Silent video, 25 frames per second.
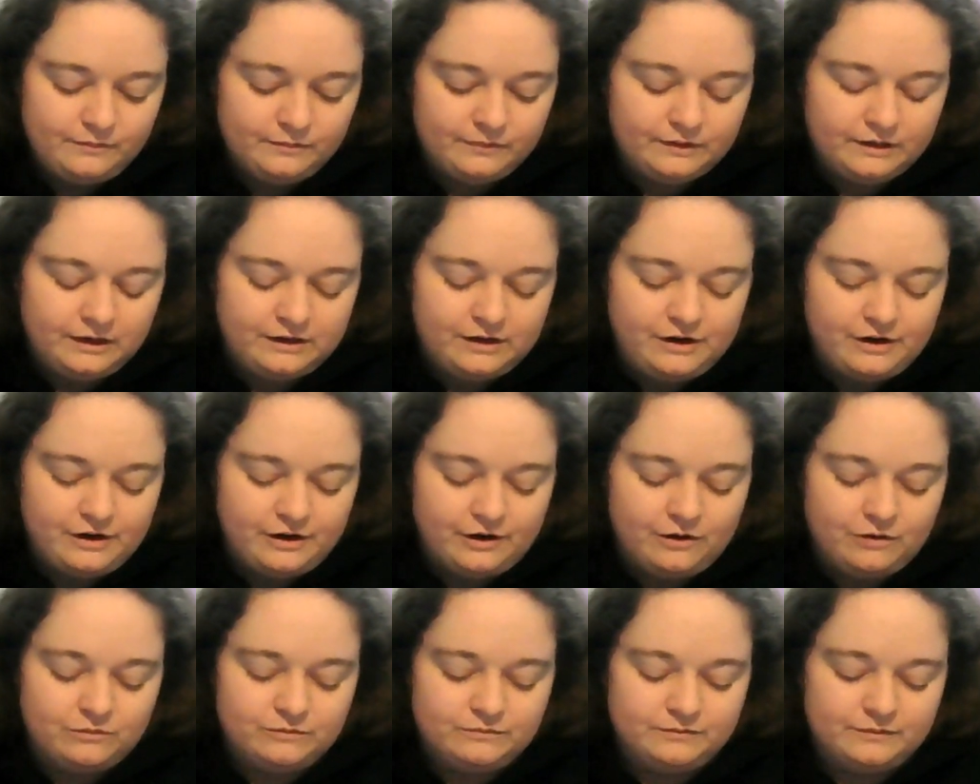you
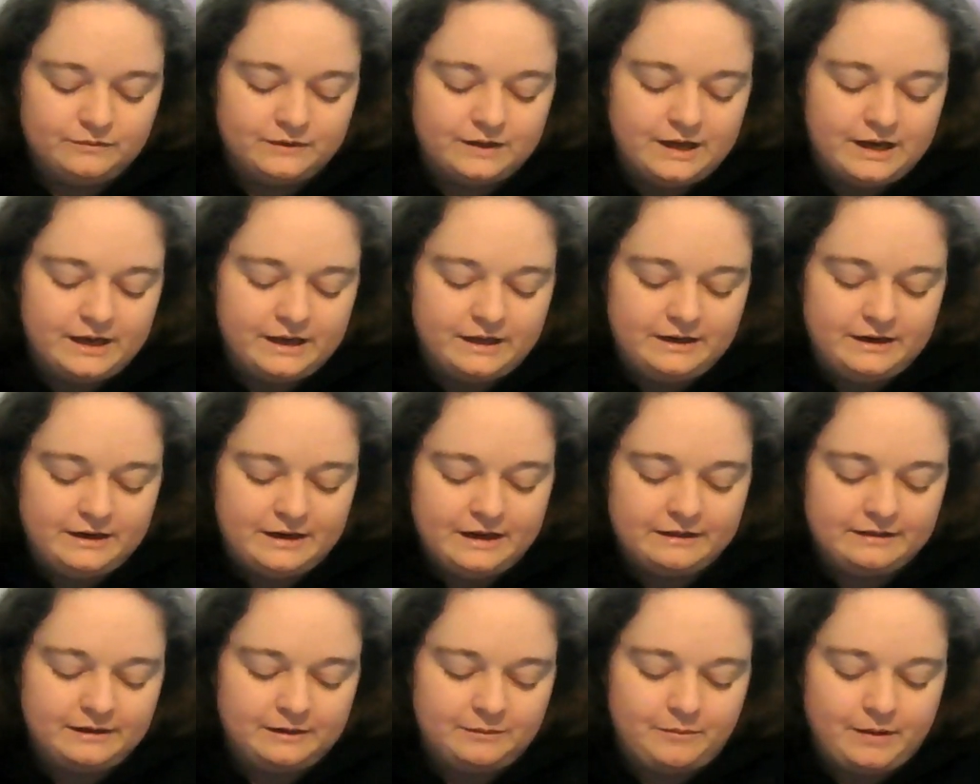know,
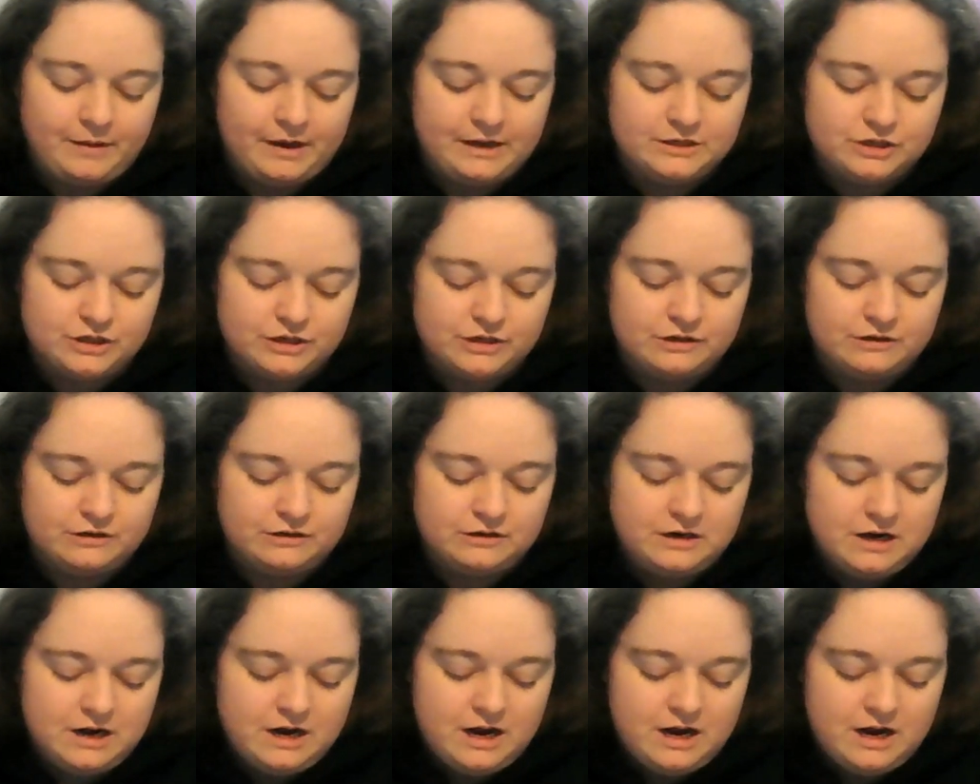nothing major.